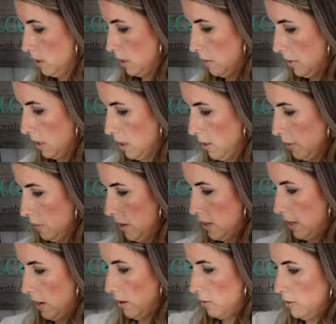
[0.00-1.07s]
Coming all the way
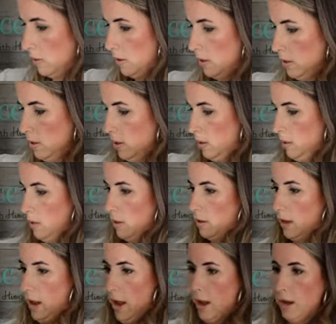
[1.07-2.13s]
down
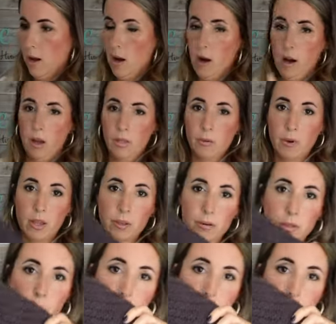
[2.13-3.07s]
Okay, all the way through the